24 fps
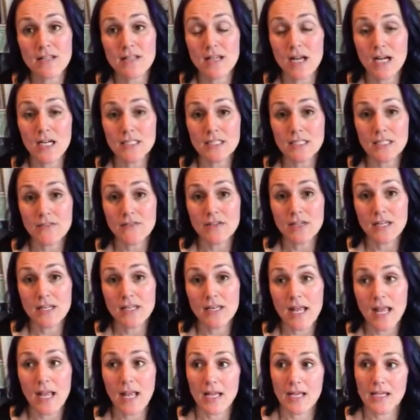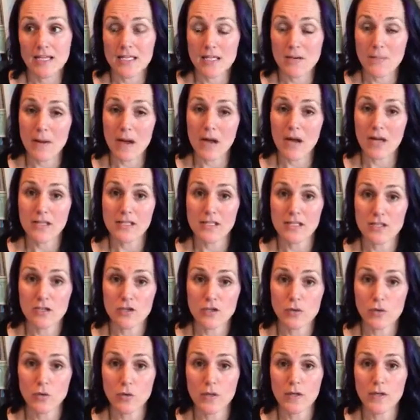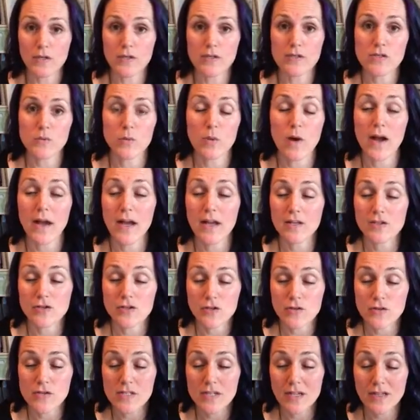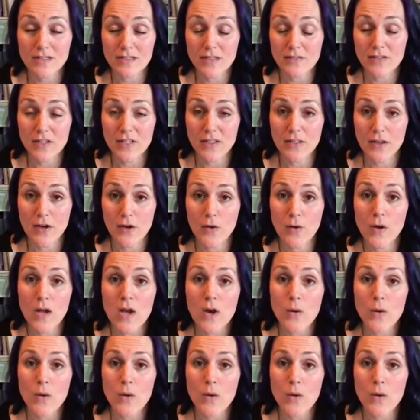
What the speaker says: Young Living and about essential oils, why I chose Young Living though.